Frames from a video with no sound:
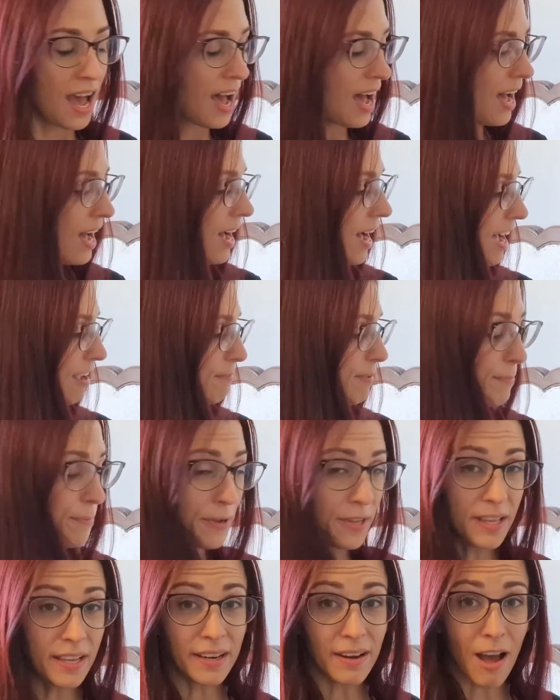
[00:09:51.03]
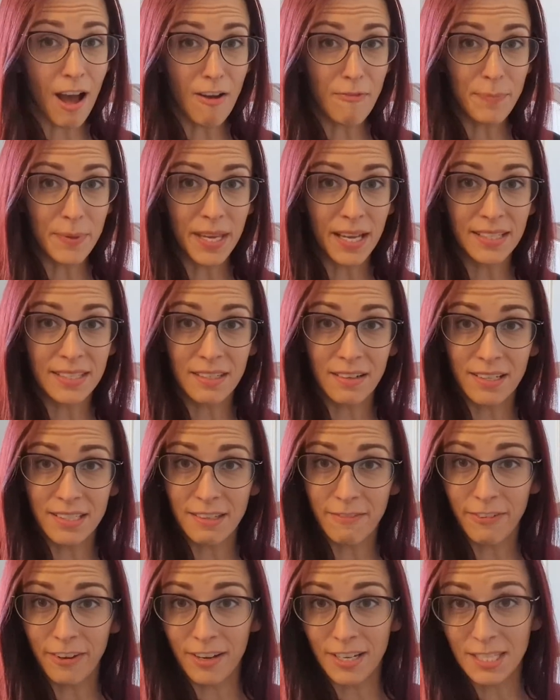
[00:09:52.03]
I've been putting it off because there is a
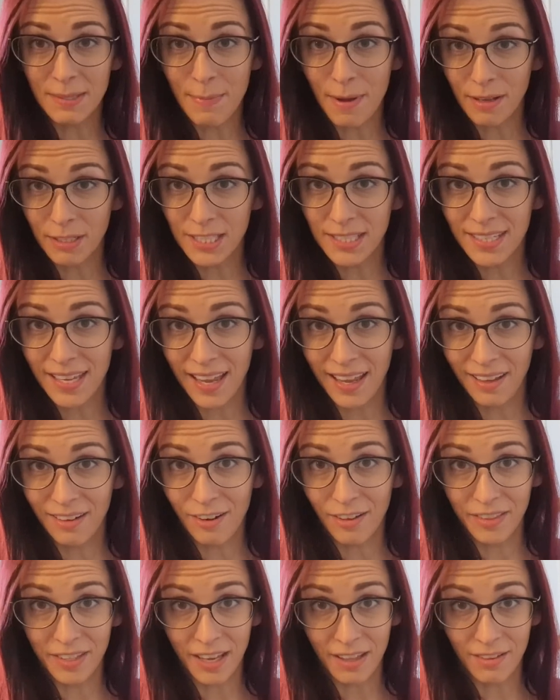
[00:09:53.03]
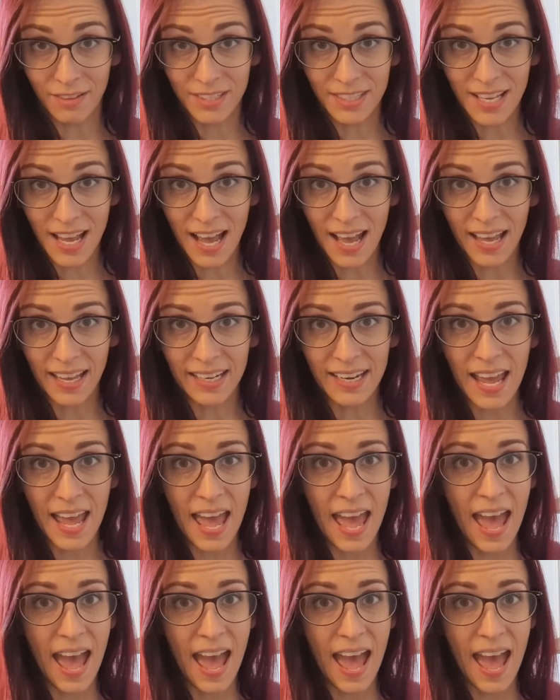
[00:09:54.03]
very small stain on the other side,